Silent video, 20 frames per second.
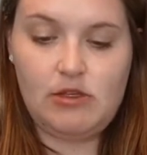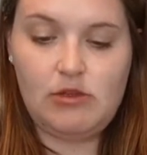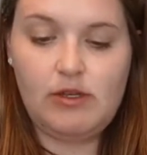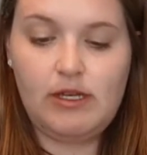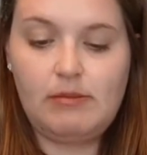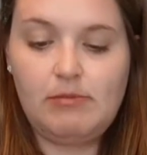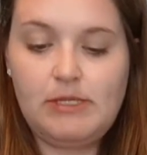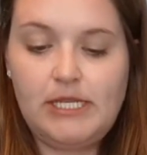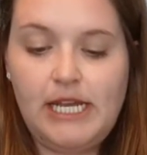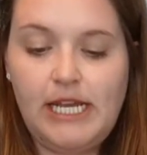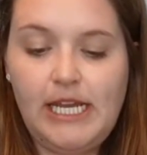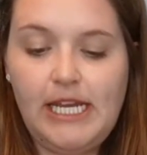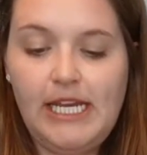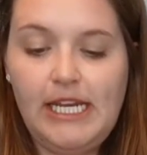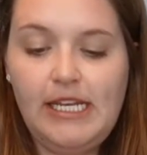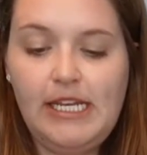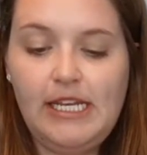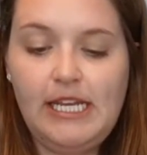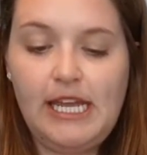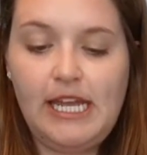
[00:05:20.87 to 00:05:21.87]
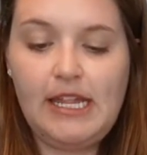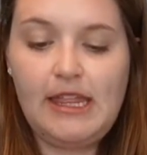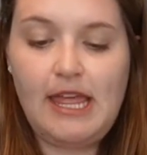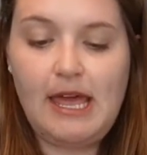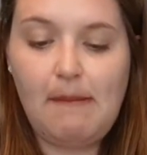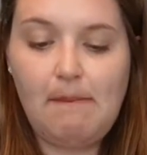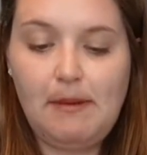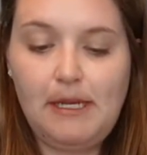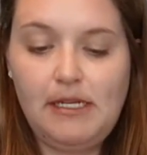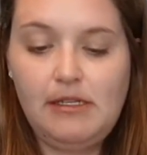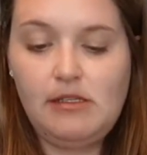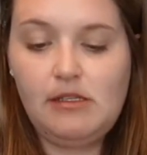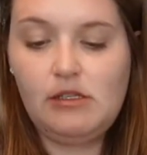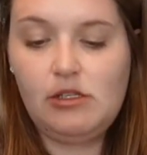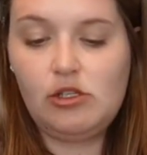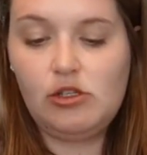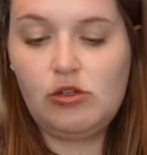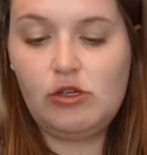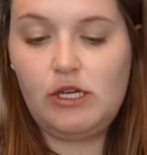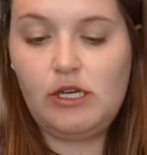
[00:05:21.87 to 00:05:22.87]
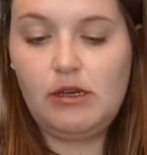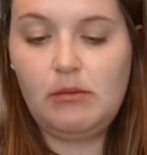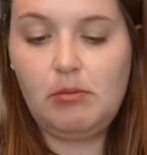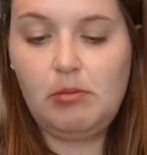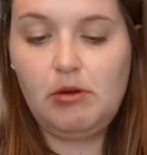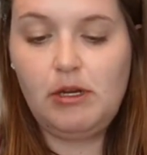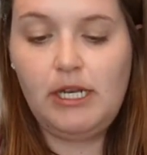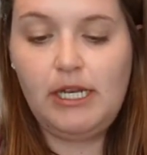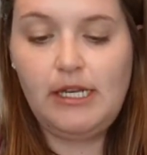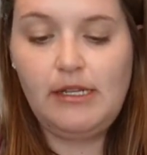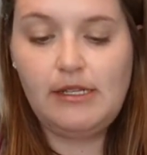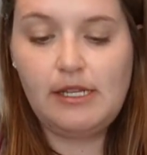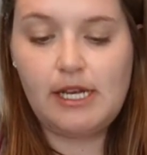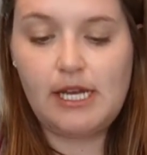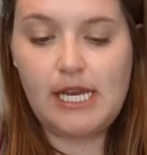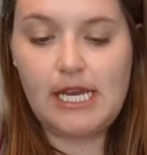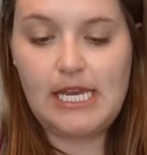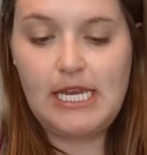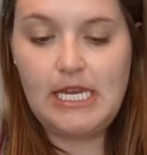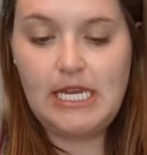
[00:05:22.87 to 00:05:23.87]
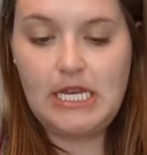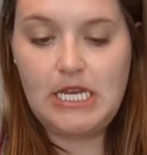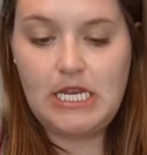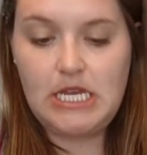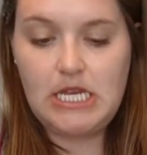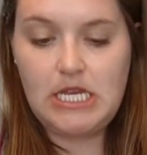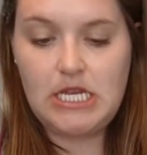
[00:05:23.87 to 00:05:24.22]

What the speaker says: So I'm tying again that piece of string pretty tight.